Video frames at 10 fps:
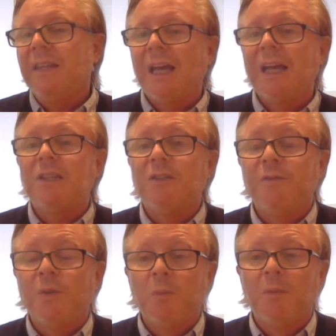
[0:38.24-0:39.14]
The
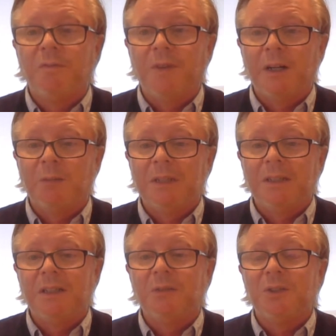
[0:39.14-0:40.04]
active form of
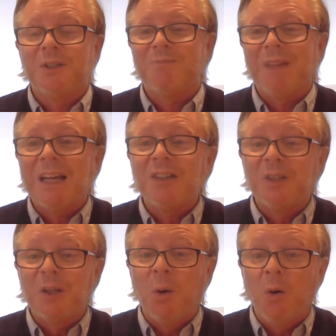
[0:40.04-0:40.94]
vitamin D, which is actually a